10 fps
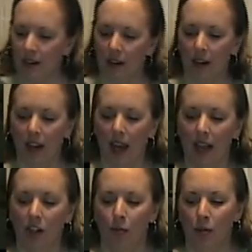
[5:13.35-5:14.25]
You're going to
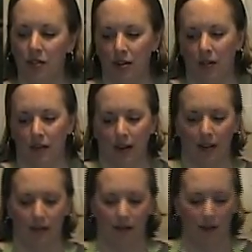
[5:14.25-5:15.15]
add your
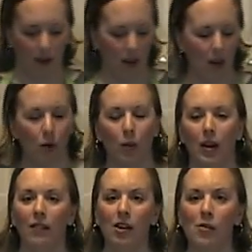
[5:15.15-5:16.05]
preservative.
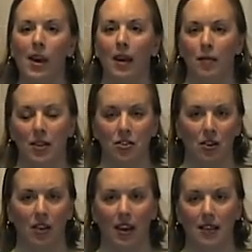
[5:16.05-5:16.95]
Whenever you make a
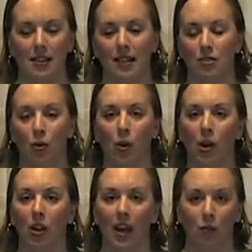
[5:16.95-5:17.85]
mixture that contains
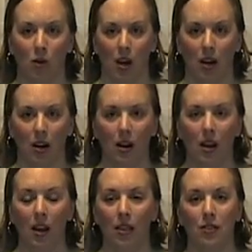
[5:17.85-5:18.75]
oil and
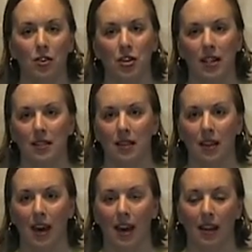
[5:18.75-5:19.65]
water, there's a chance
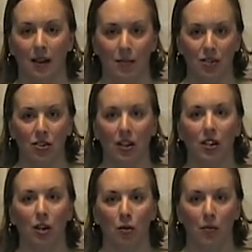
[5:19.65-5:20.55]
that that mixture
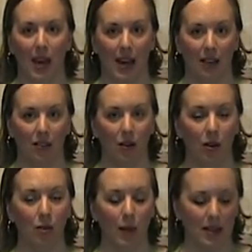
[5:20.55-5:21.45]
could go bad. So
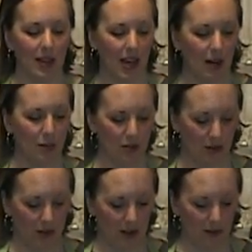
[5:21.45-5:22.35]
it's best to add a
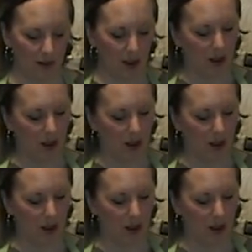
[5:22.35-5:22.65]
preservative.